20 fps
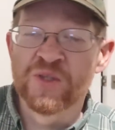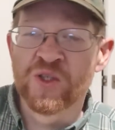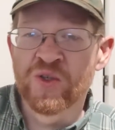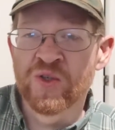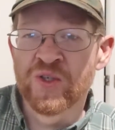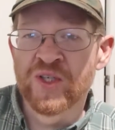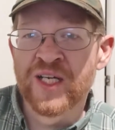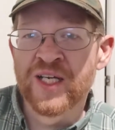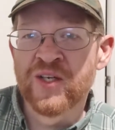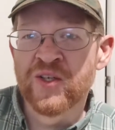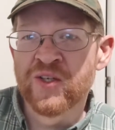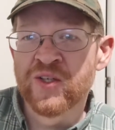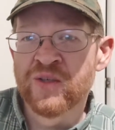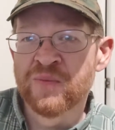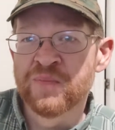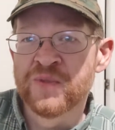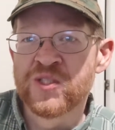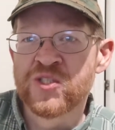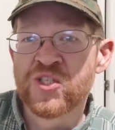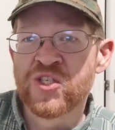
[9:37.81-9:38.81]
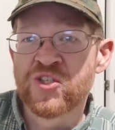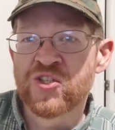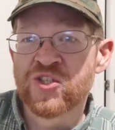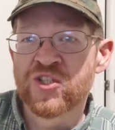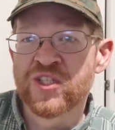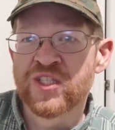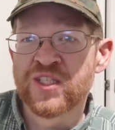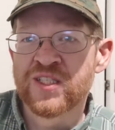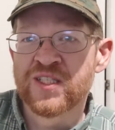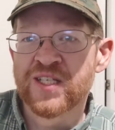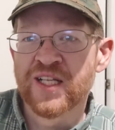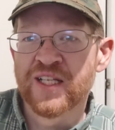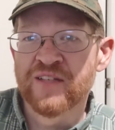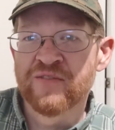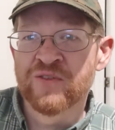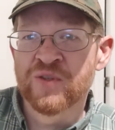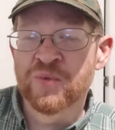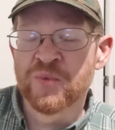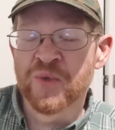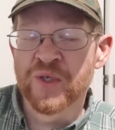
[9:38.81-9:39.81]
blurt out your position and tell
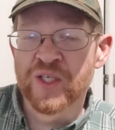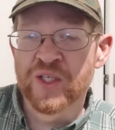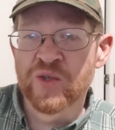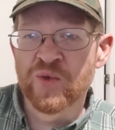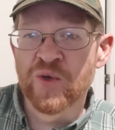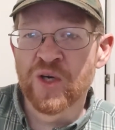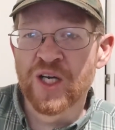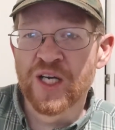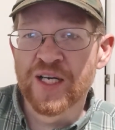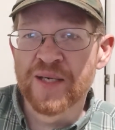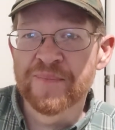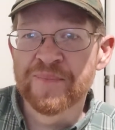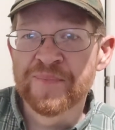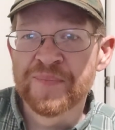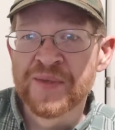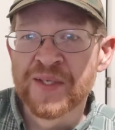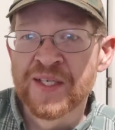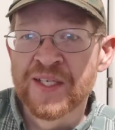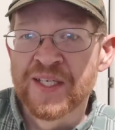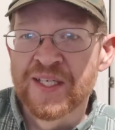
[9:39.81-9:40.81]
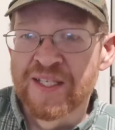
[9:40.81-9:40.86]
everyone where you are